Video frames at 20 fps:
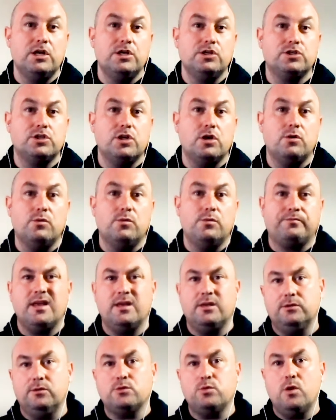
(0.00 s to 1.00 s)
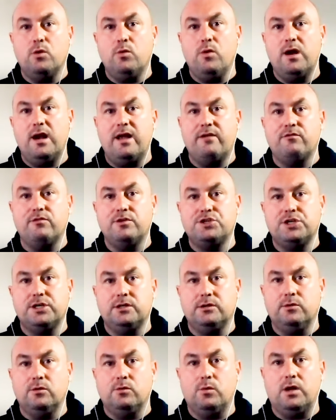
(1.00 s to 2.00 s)
So that's where we're
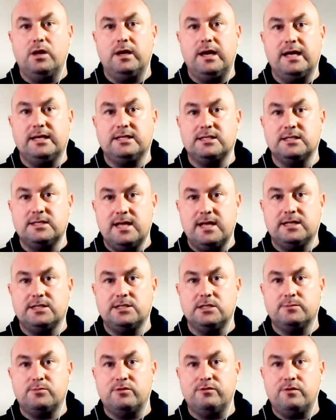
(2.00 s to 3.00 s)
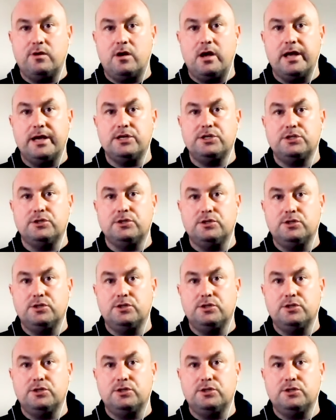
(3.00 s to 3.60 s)
leveraging what LexisNexis provide.